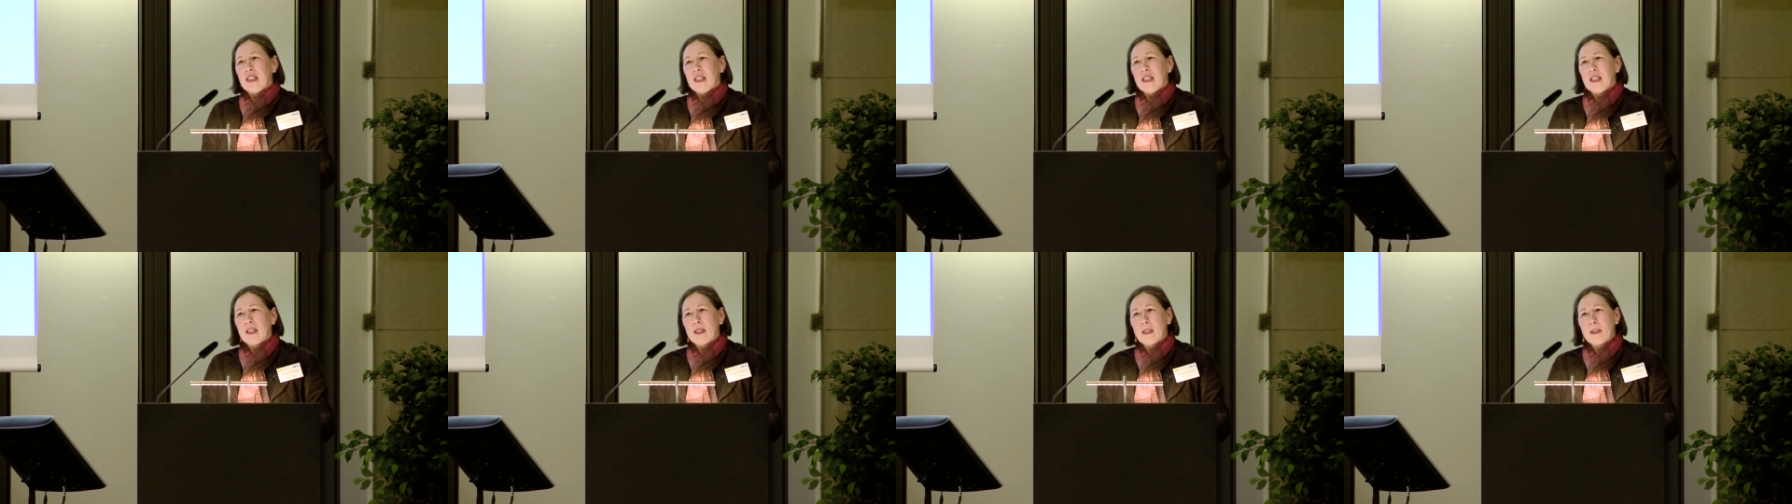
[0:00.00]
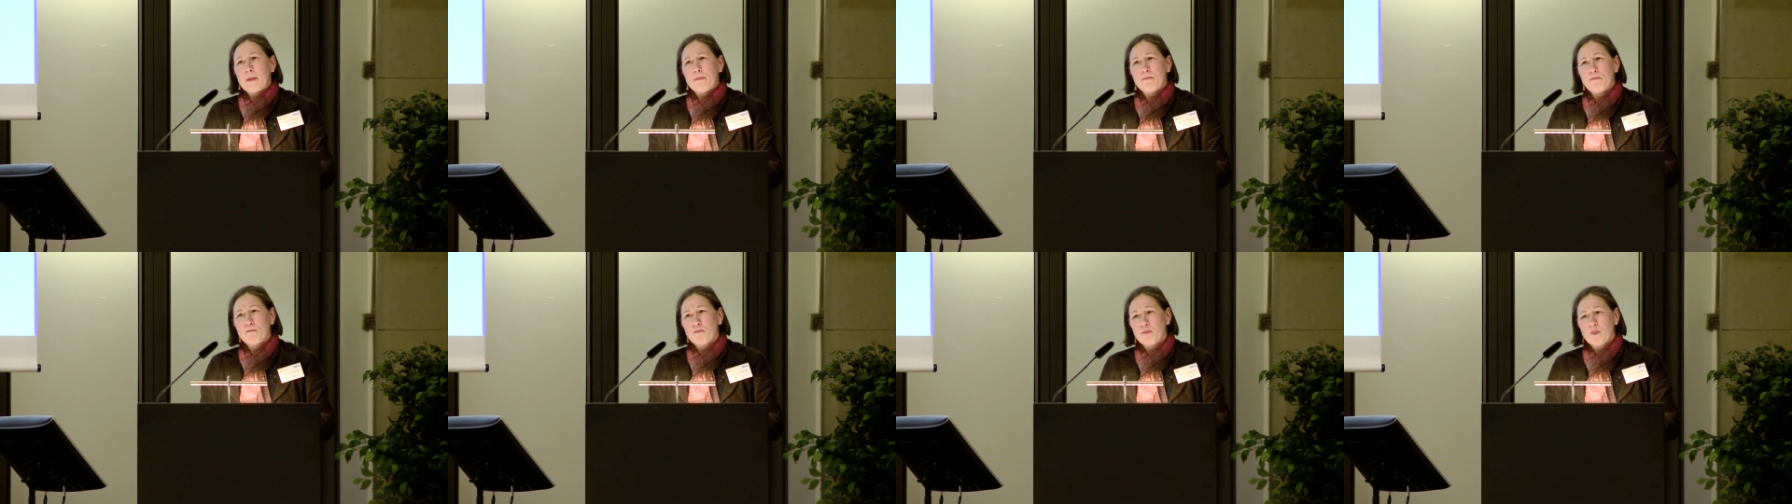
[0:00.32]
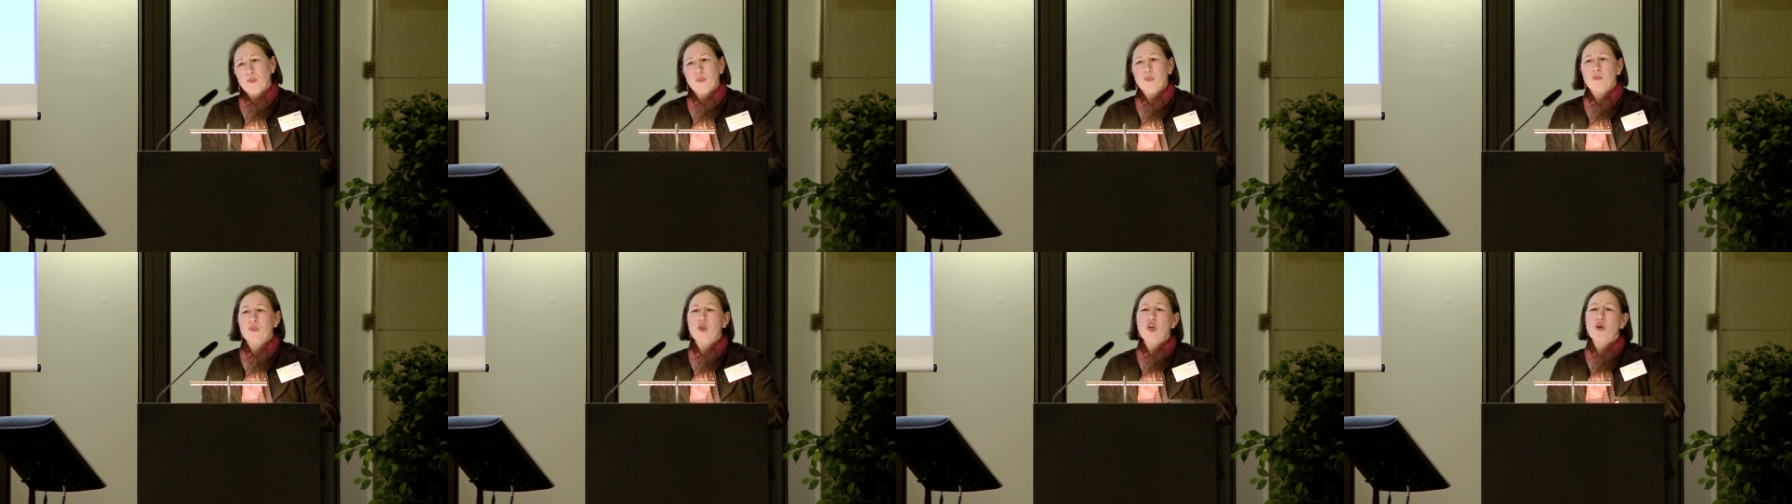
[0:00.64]
um,
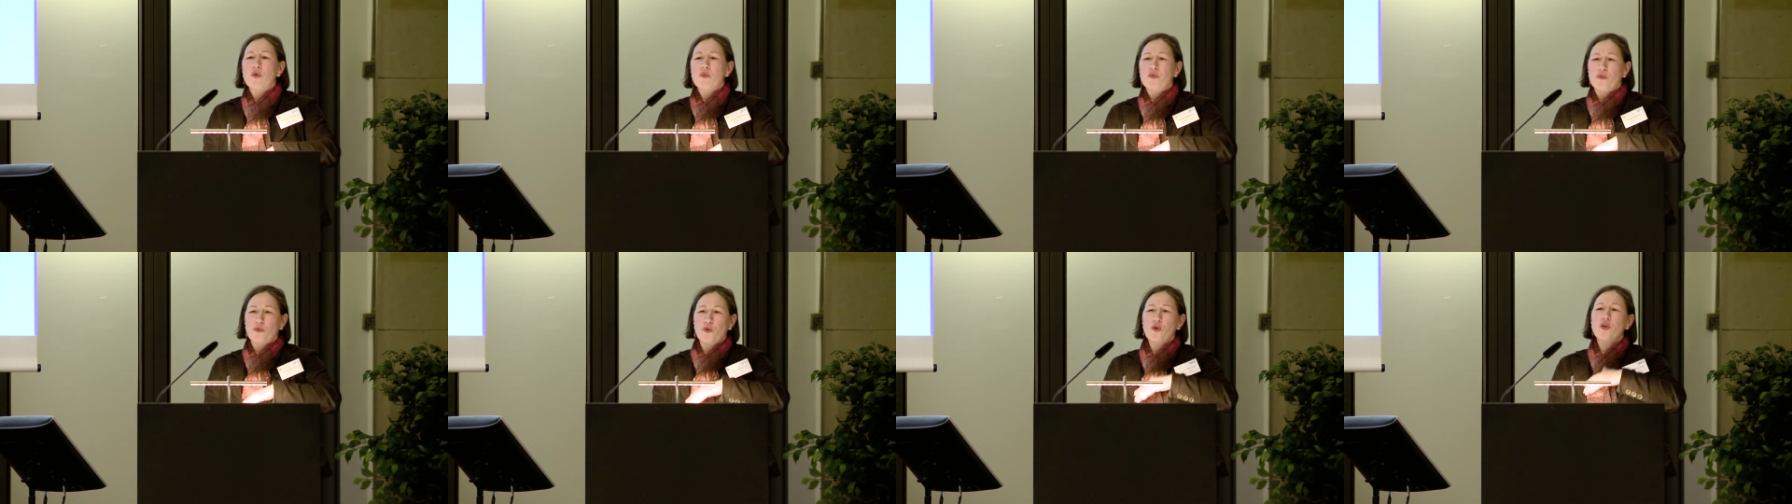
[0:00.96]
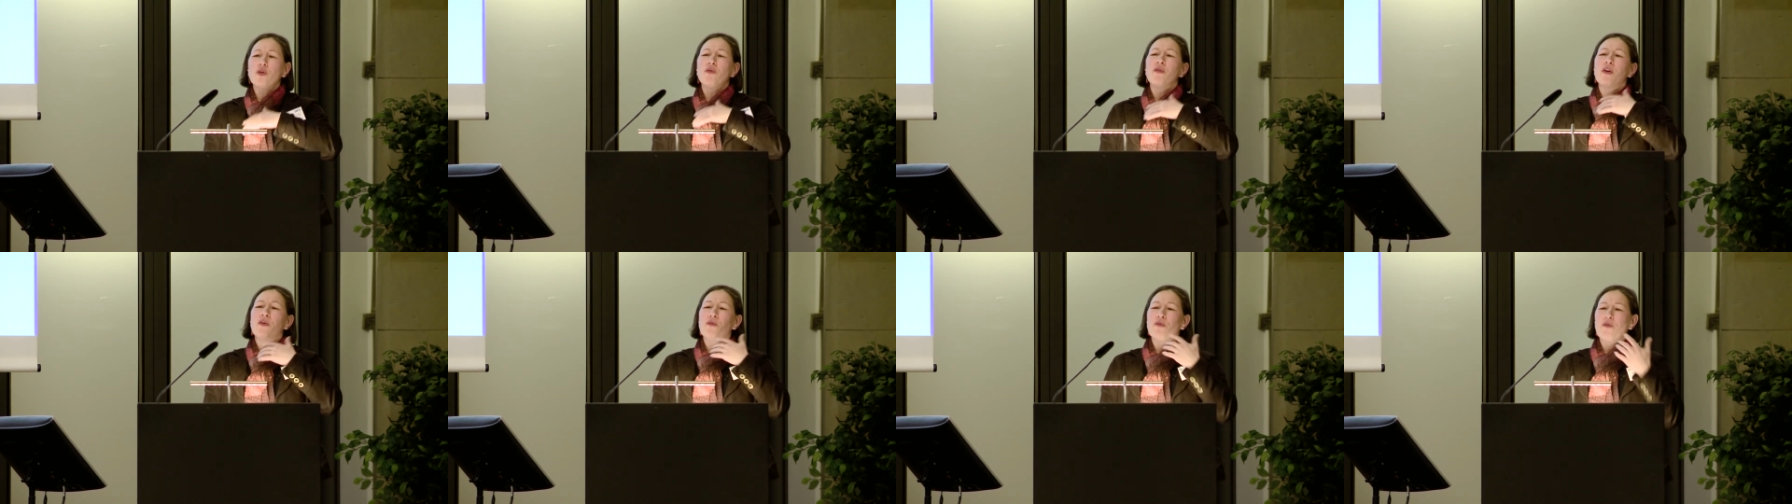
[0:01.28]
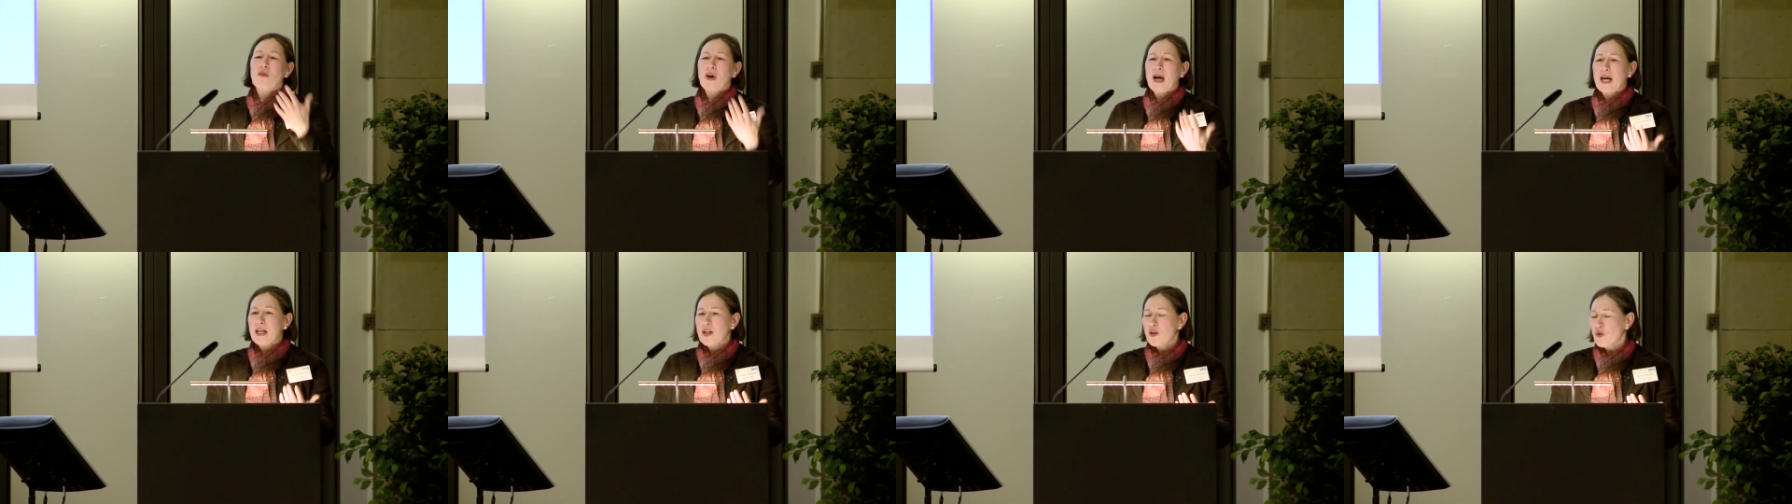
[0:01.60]
you know, further
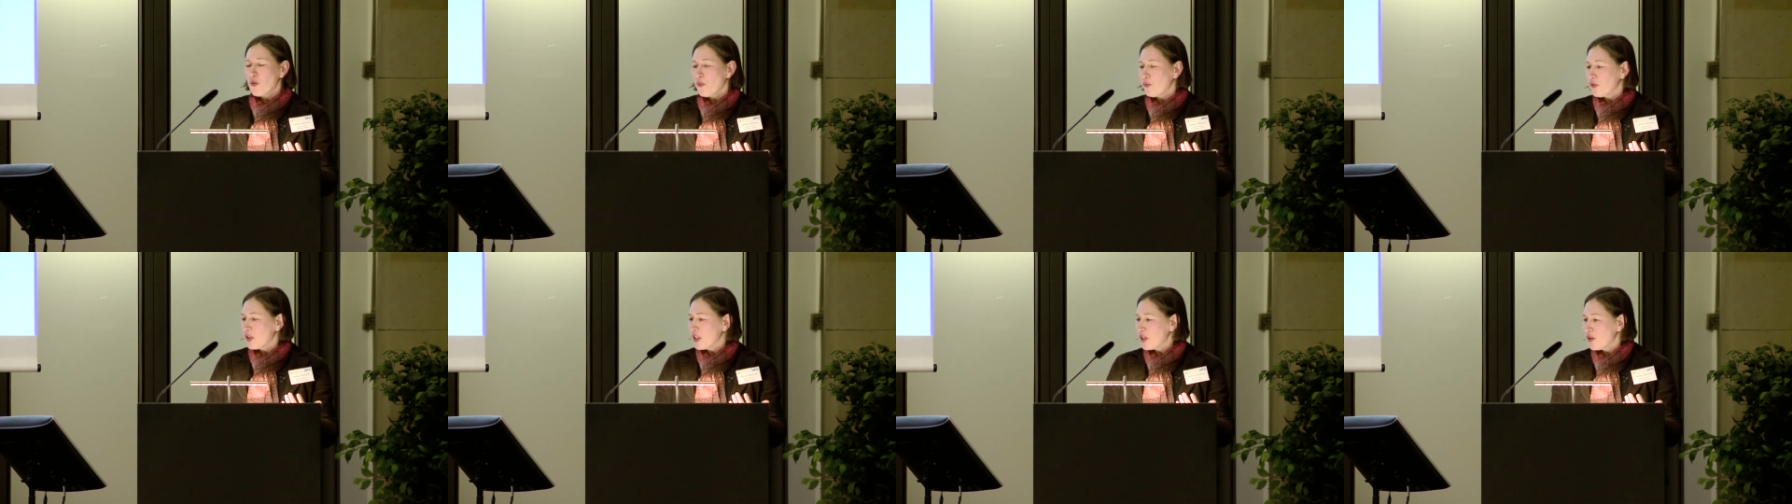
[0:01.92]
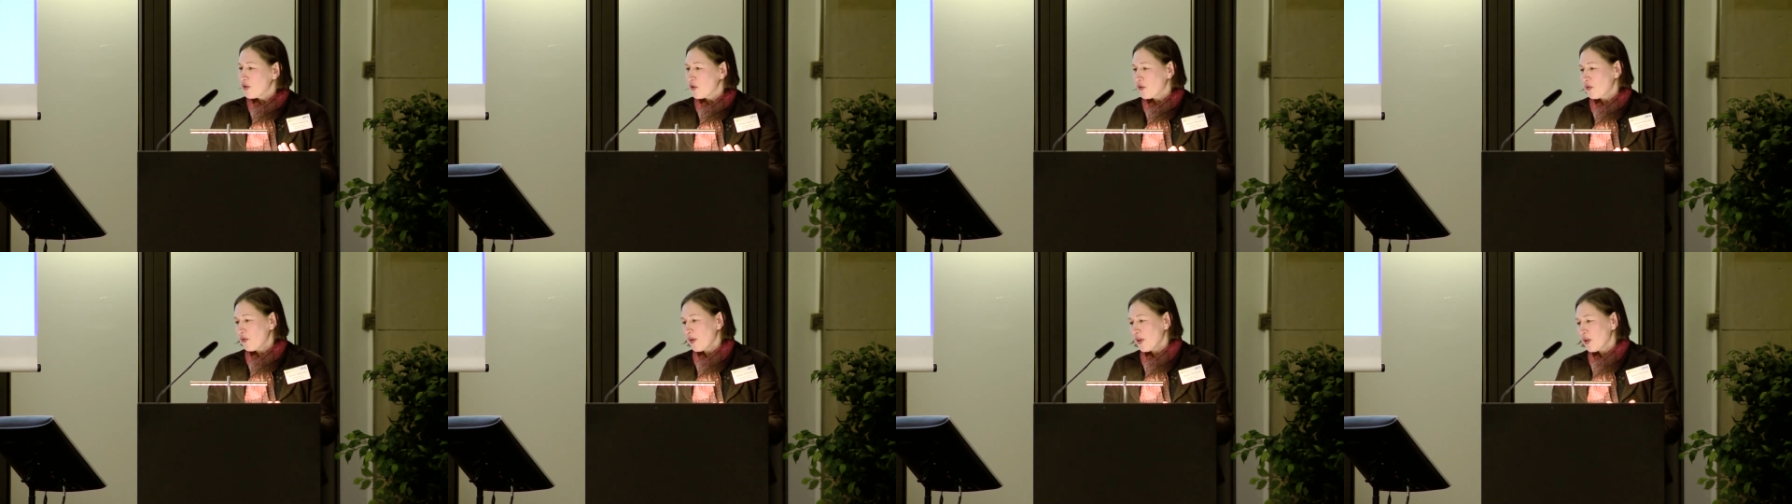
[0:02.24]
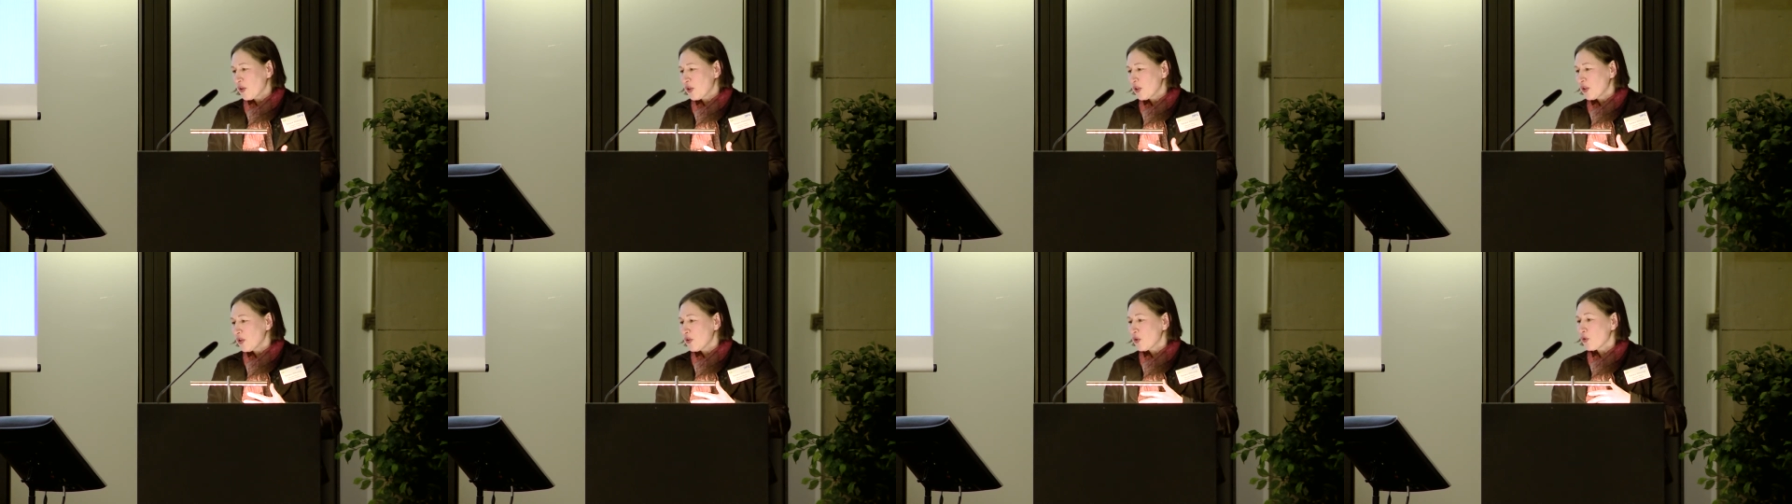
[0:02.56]
refining of these
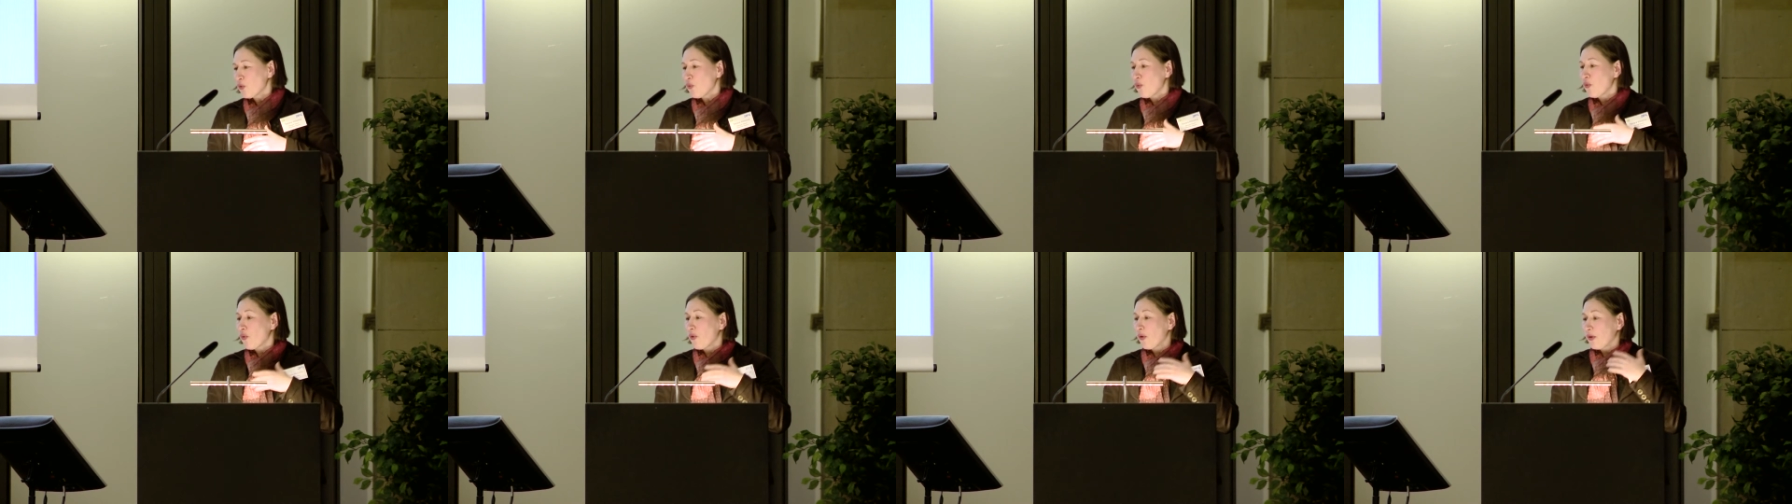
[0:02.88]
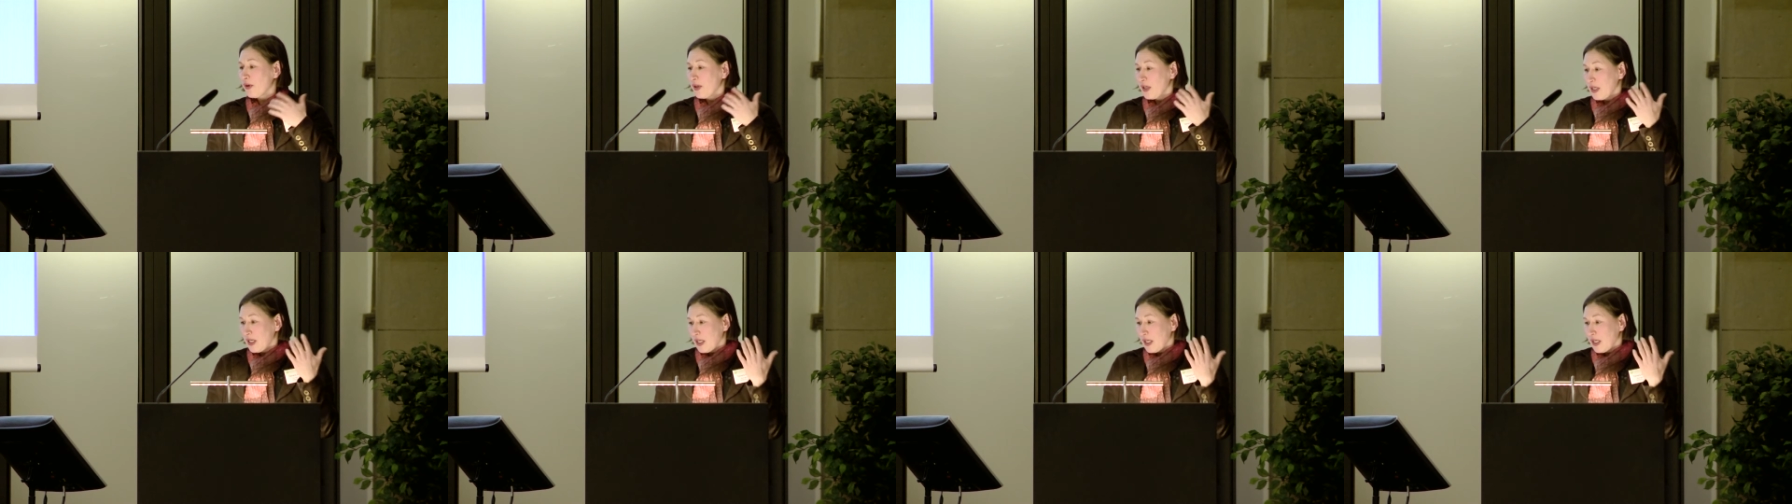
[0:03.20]
instructions or